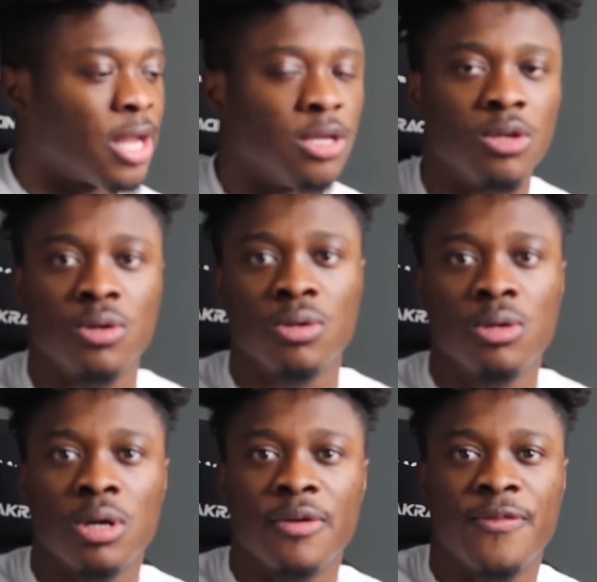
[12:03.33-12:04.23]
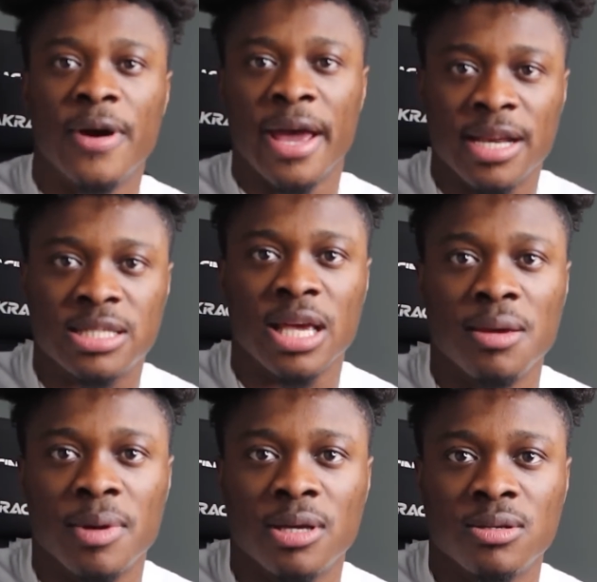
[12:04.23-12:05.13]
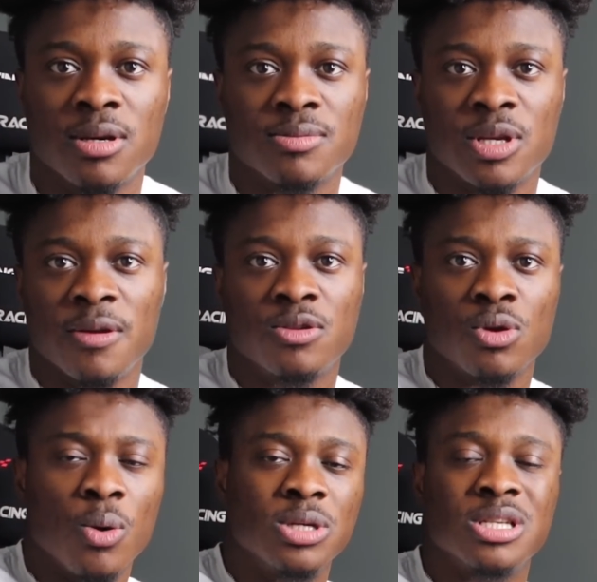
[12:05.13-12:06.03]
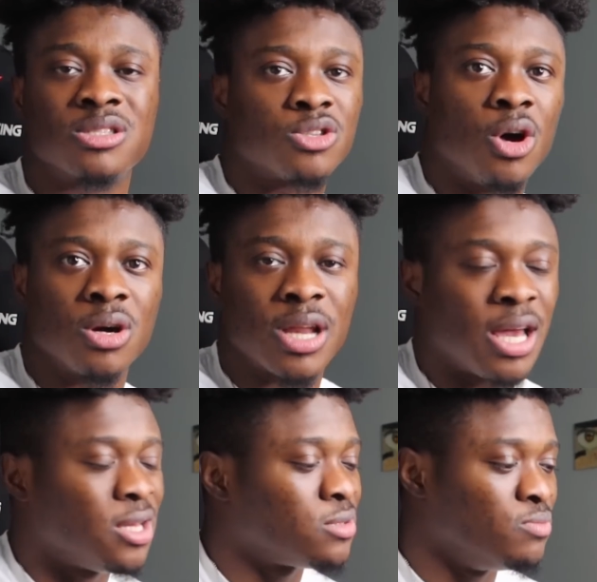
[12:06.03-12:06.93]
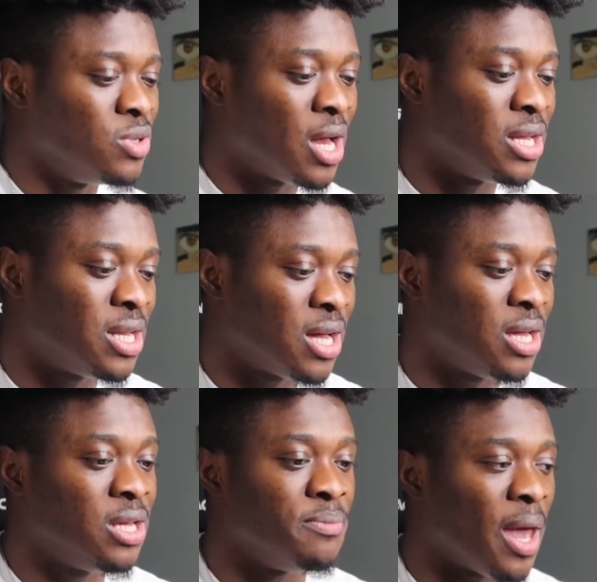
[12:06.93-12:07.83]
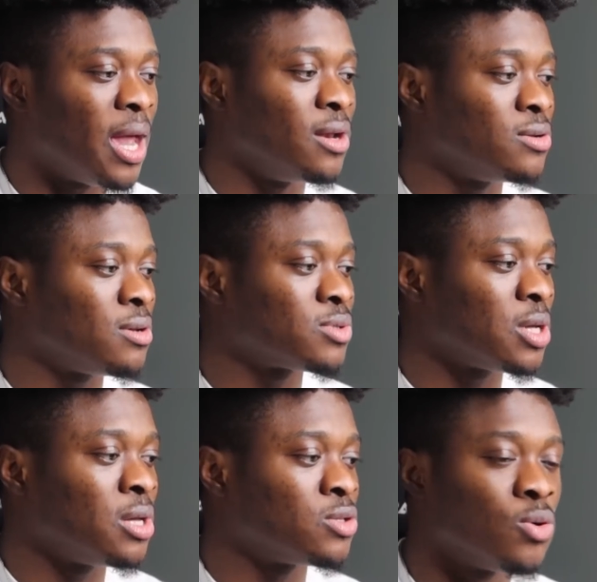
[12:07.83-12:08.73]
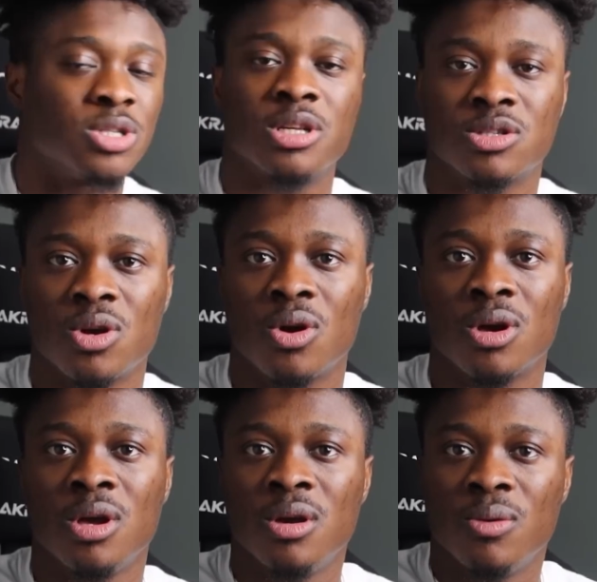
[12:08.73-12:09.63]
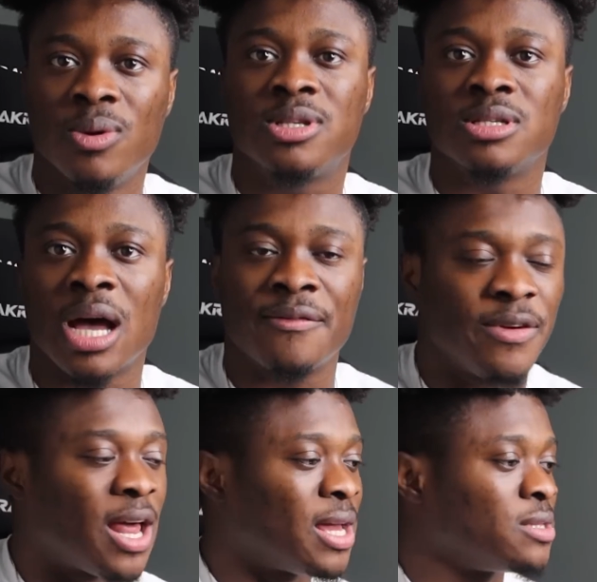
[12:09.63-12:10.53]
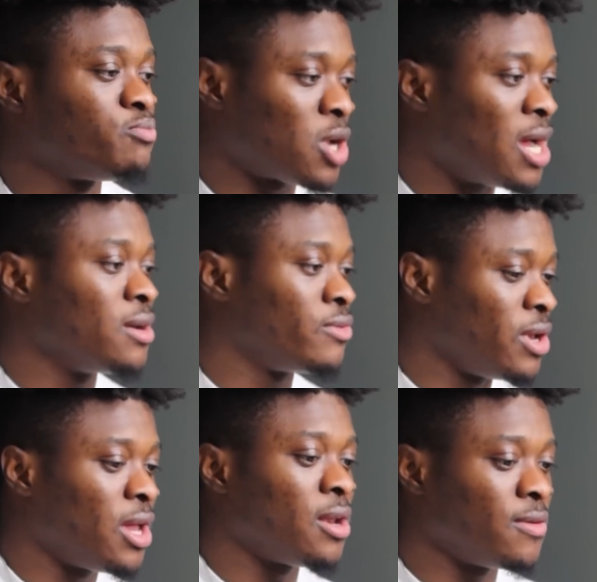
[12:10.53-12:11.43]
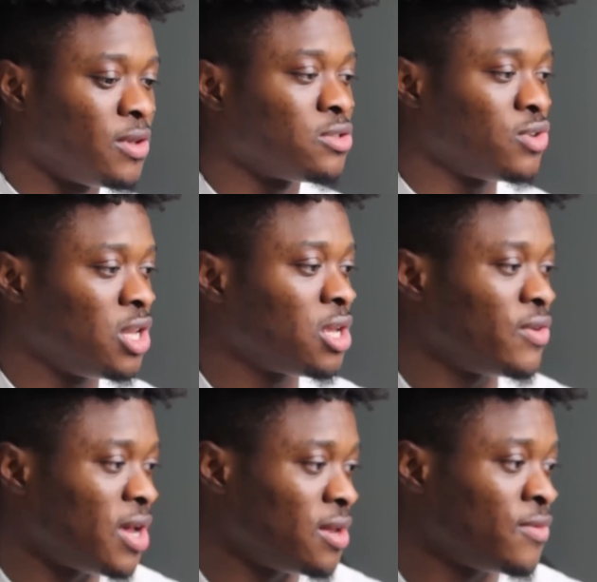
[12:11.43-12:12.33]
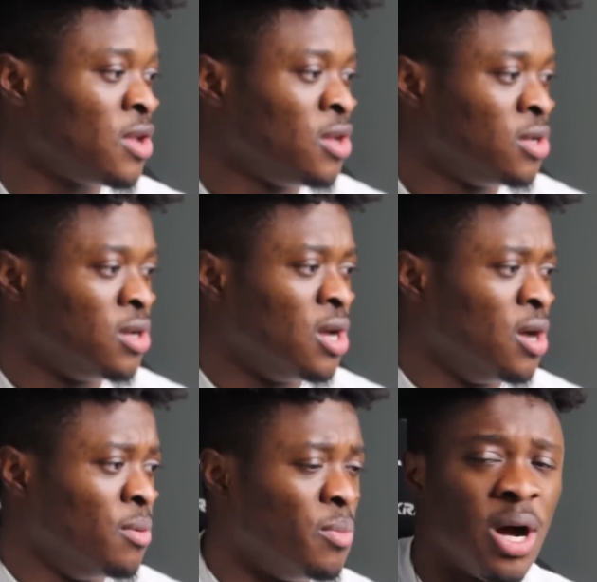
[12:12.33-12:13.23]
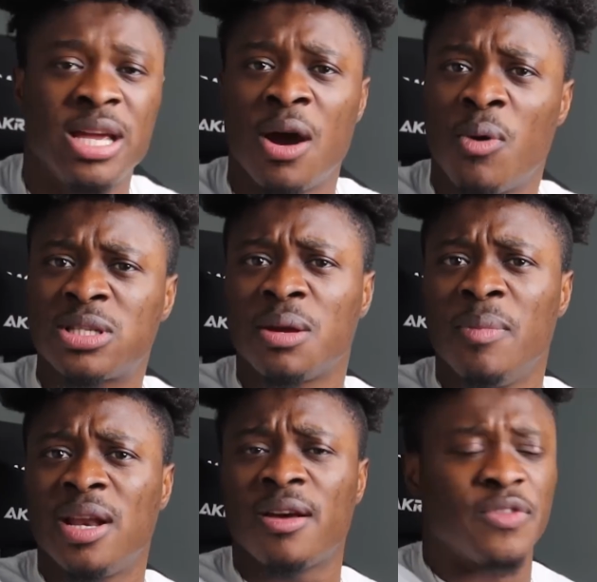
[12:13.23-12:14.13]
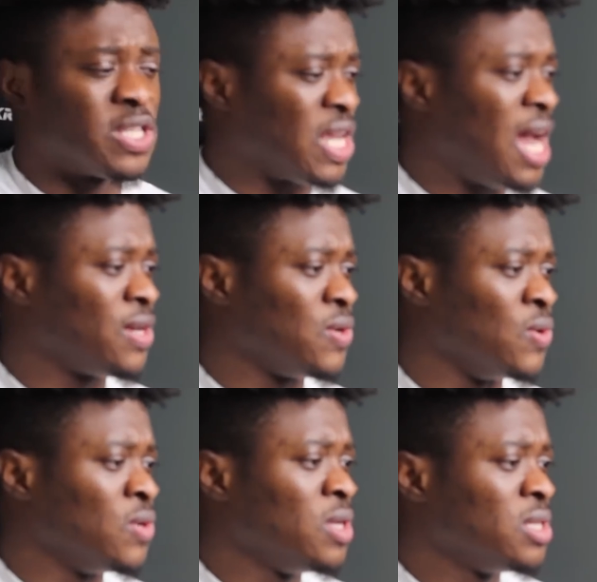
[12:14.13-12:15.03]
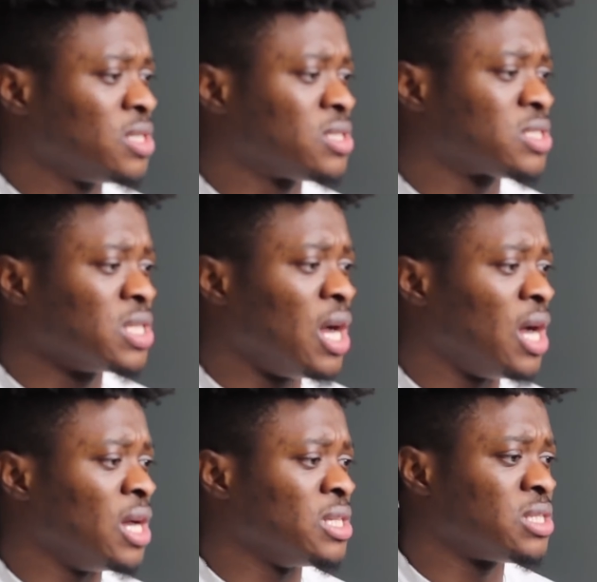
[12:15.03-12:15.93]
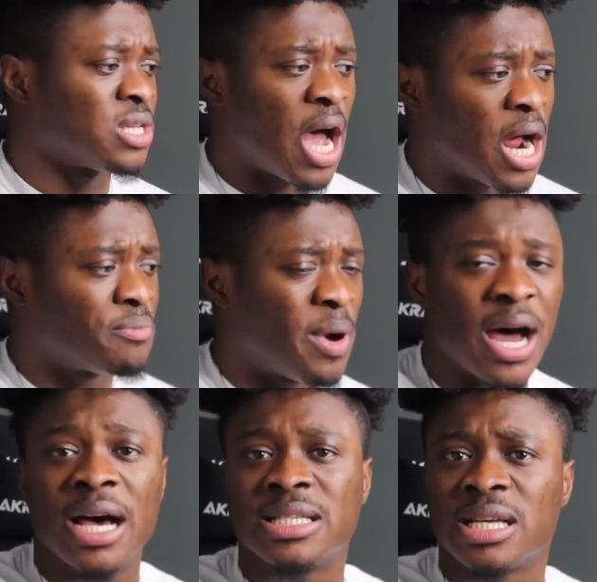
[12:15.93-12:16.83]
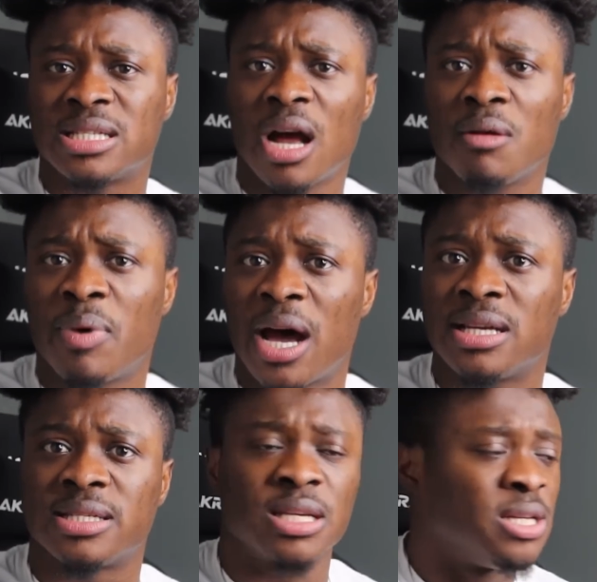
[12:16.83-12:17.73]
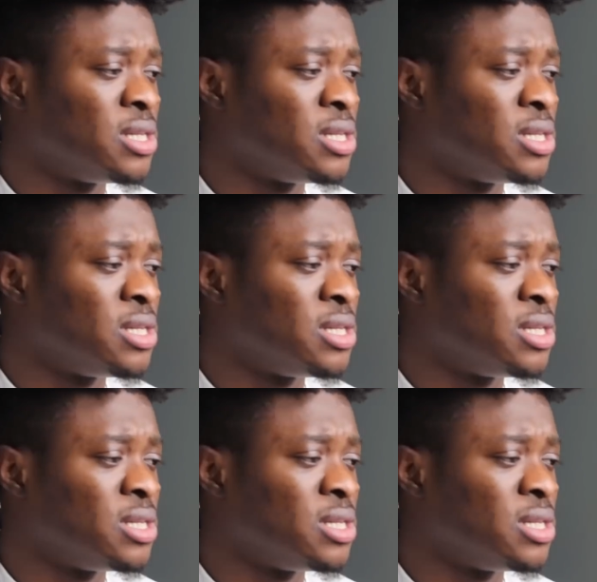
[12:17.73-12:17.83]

like, you know, for entertainment. You know what I'm saying? Towards the song that he made. You know what I'm saying? Towards the song, which is, I feel like, it's kind of creative. It's really creative. But yeah, what's the meaning of the title though? Sarbaz.